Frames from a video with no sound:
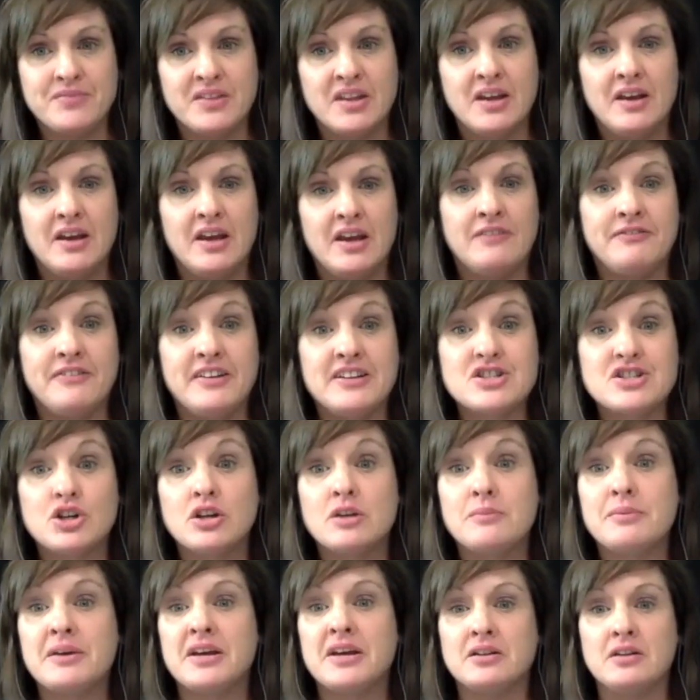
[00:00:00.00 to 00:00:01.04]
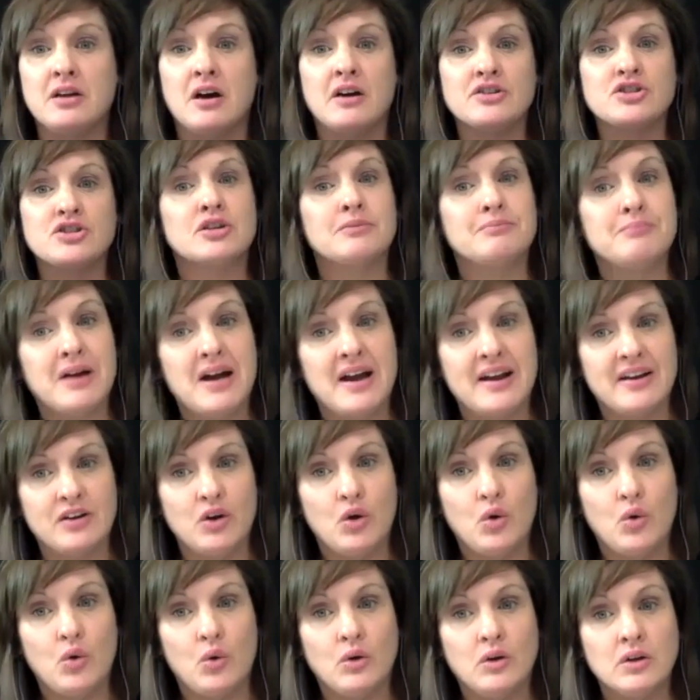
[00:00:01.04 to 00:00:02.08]
If it's going to be a long-term buy and
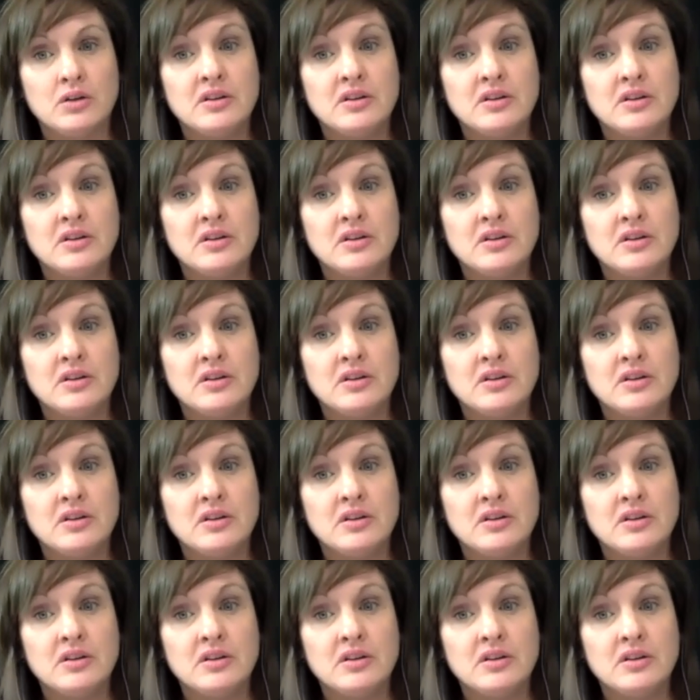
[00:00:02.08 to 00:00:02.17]
hold,